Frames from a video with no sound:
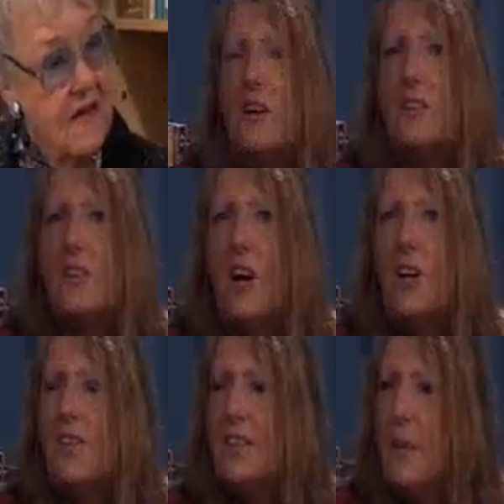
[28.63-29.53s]
gosh, I
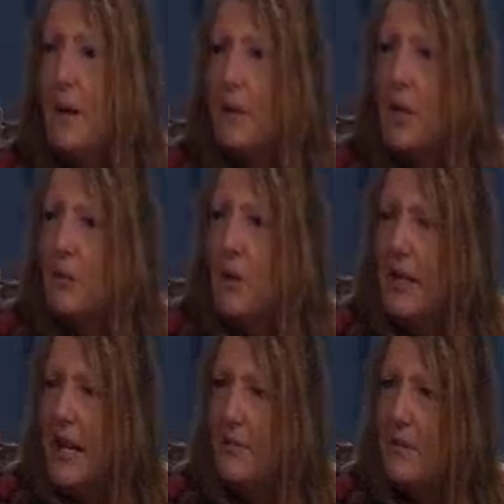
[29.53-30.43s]
used to be able to
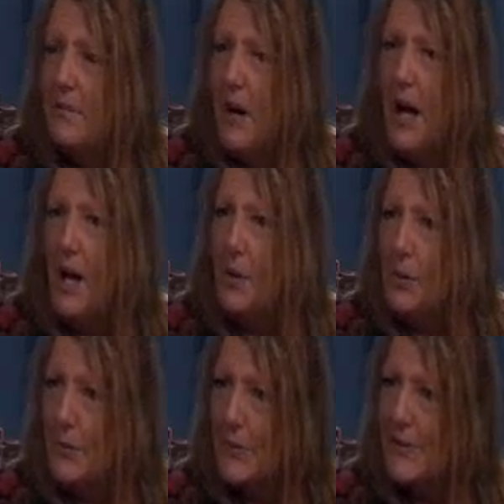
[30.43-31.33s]
communicate with my
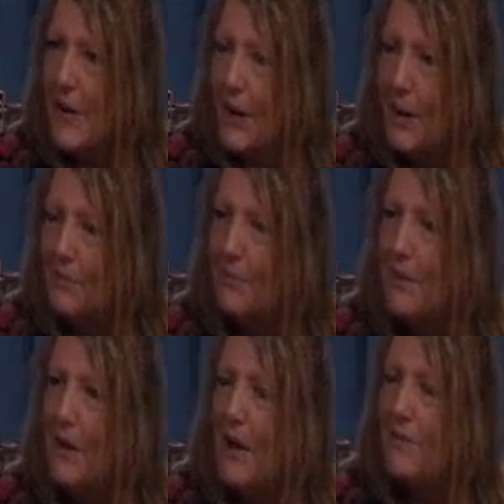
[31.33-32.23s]
uncle's
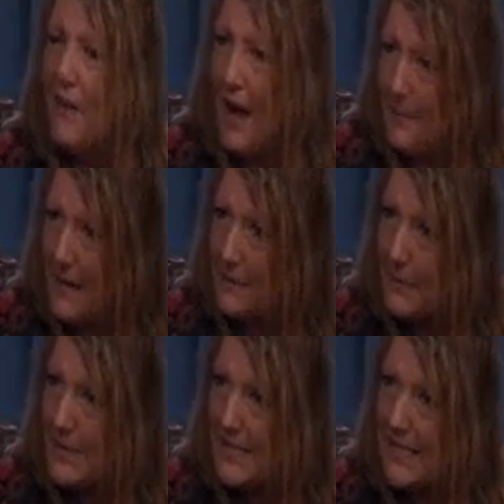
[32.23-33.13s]
farm
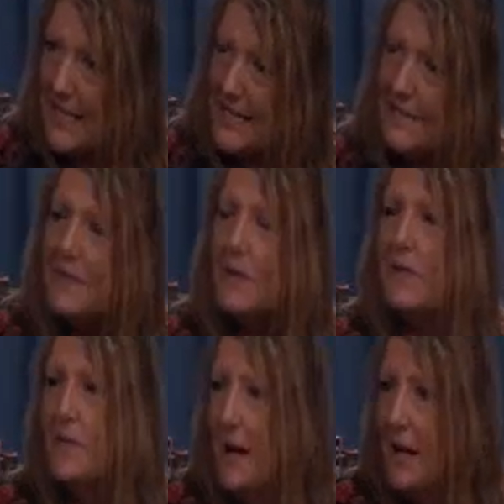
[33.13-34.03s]
animals. He lived on a
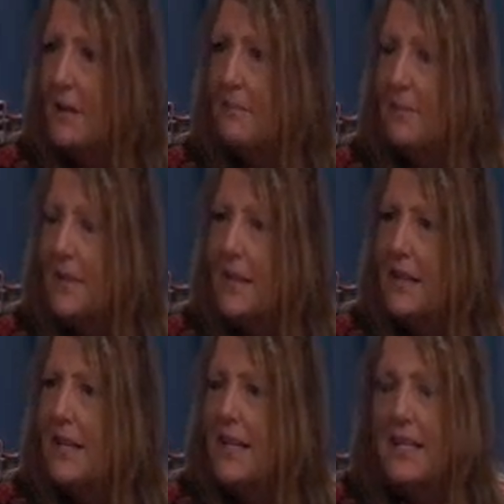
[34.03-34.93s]
farm,
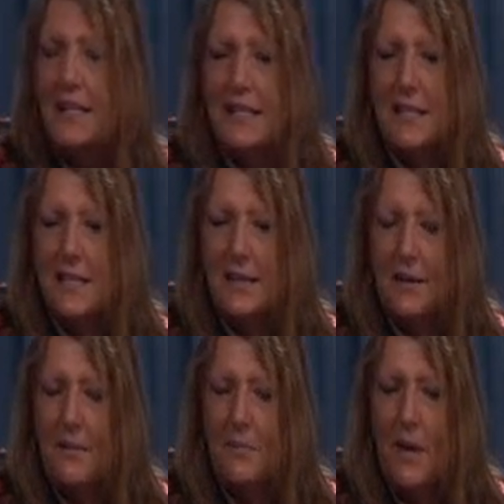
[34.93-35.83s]
and
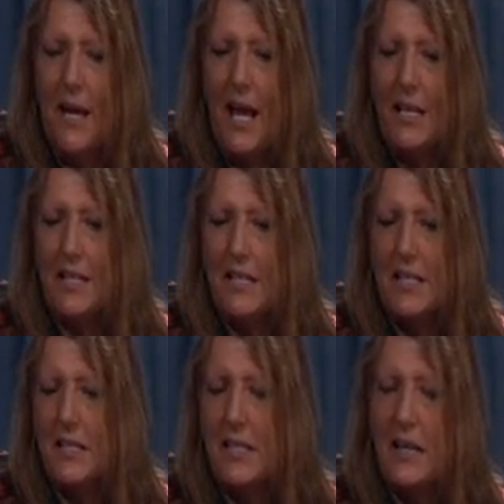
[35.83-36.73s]
my
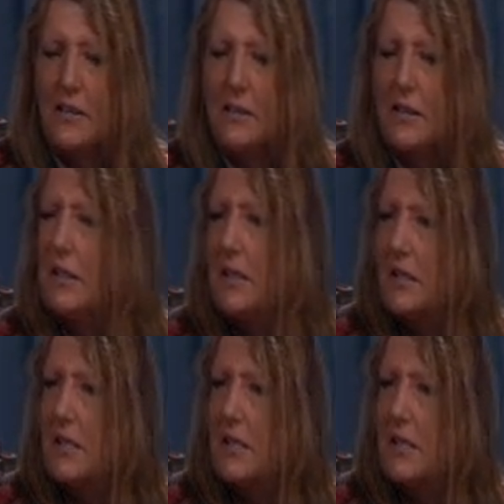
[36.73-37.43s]
auntie and uncle and